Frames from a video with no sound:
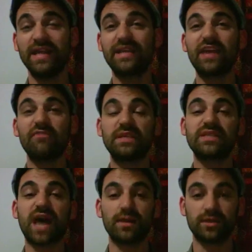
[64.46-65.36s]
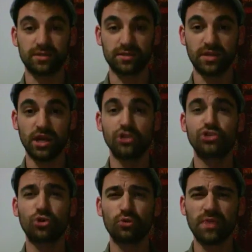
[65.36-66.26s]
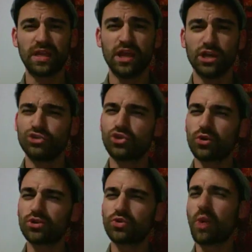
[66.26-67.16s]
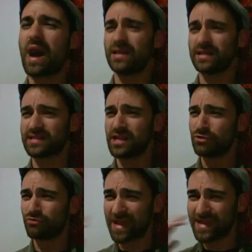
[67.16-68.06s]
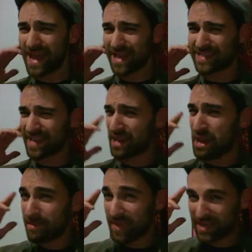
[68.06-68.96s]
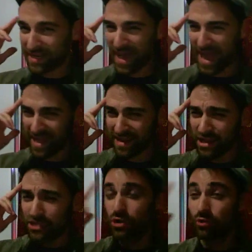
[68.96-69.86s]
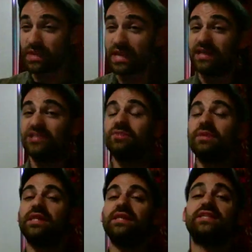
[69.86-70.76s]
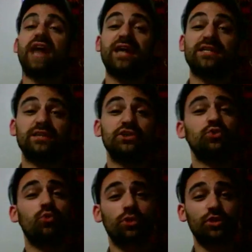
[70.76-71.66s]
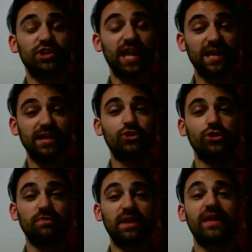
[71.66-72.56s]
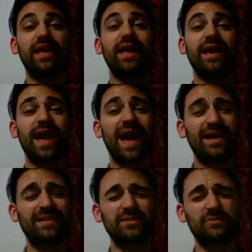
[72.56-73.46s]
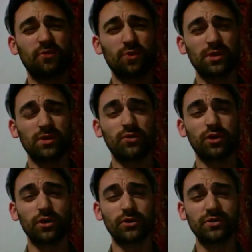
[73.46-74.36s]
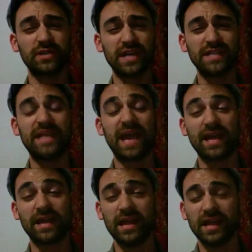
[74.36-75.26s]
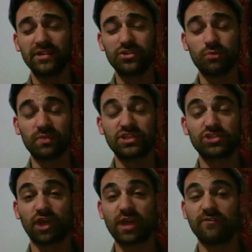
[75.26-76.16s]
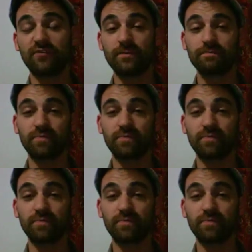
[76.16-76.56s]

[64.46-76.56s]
it gave me solace. Showed me George Wallace, red-necked and bigoted head. Showed me Jimmy Lee Jackson, Schwerner, Cheney, Goodman, King, X, and 4 little girls dead. It showed me strife